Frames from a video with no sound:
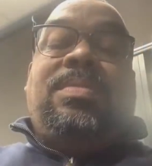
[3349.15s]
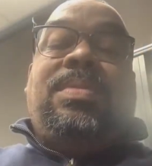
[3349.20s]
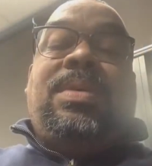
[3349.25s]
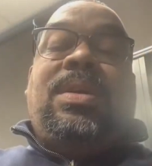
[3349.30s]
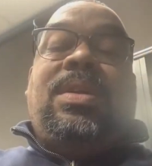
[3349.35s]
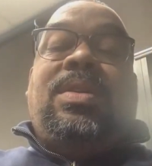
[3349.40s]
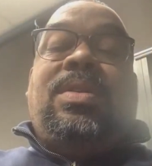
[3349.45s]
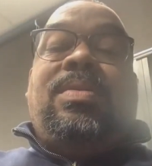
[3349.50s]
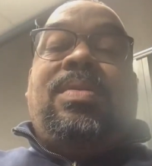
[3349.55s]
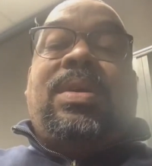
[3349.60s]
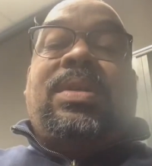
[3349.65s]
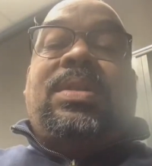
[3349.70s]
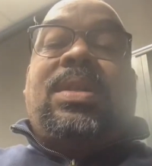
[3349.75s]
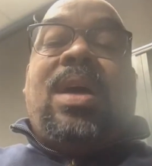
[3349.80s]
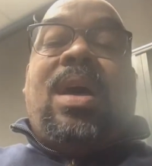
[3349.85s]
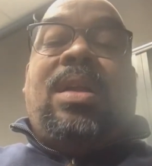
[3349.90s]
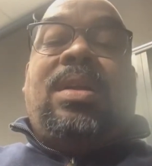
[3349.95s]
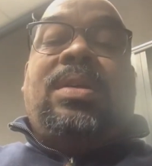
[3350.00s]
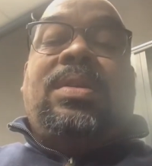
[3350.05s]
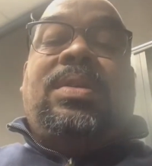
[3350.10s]
be in US
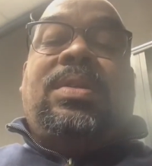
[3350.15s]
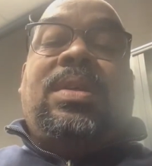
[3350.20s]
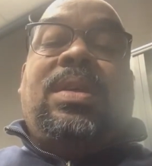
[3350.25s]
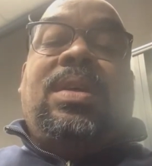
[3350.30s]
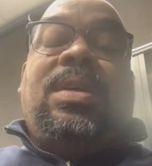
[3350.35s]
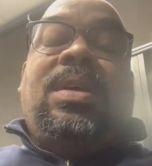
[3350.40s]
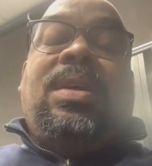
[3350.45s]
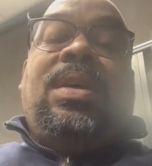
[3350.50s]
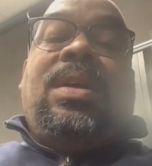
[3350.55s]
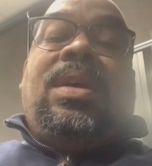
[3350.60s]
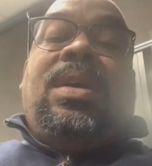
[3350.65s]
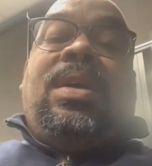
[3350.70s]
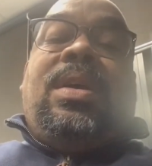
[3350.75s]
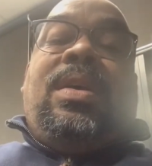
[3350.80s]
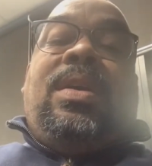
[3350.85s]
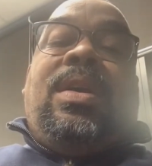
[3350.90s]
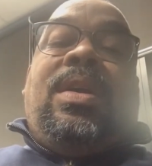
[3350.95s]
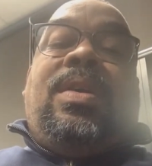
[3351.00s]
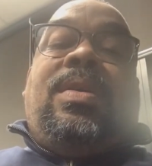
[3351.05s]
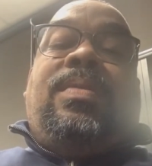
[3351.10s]
dollars.
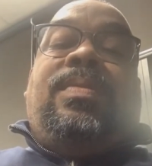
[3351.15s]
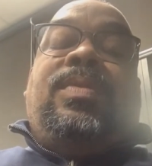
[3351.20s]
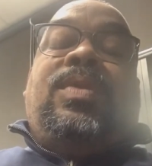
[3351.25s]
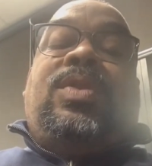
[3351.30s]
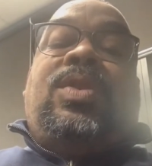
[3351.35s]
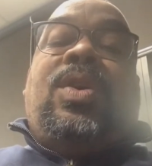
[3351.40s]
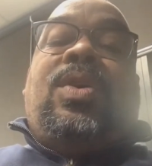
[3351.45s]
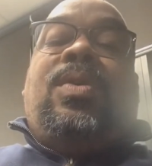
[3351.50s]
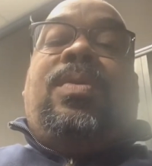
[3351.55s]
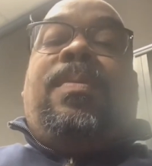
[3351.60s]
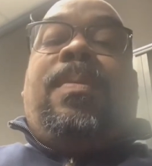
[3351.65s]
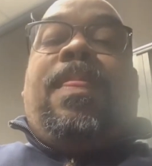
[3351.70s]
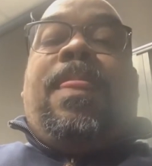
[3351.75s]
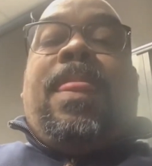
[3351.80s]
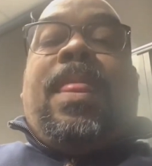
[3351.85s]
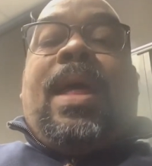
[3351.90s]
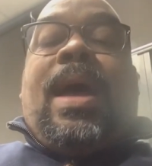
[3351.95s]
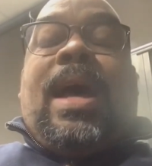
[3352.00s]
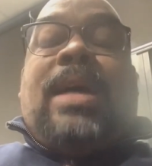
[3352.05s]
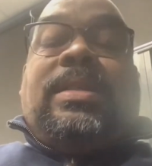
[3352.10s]
So
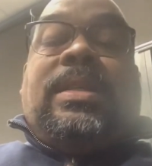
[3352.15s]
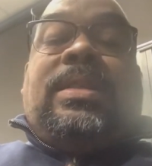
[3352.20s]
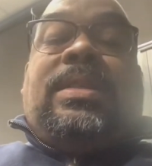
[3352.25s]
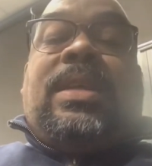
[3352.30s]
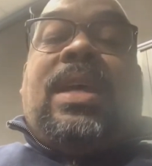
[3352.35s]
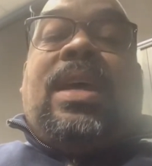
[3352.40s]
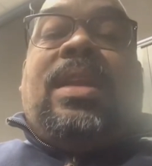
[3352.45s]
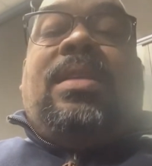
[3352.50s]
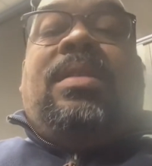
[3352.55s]
as I said,